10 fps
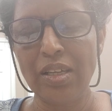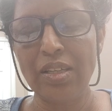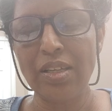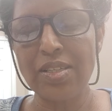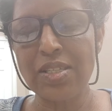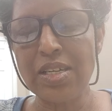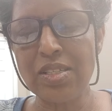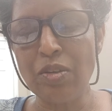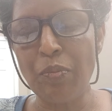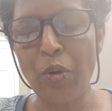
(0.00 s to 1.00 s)
that says,
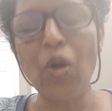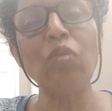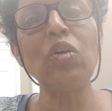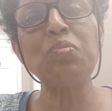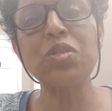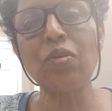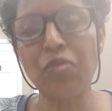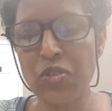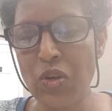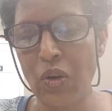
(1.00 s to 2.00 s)
"The Proverbs of
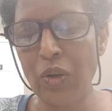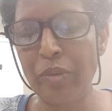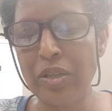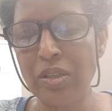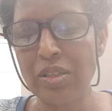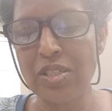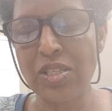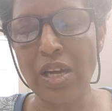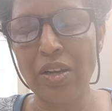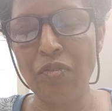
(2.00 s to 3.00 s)
Solomon, the
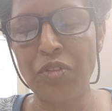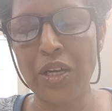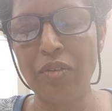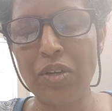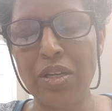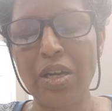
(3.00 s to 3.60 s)
son of David,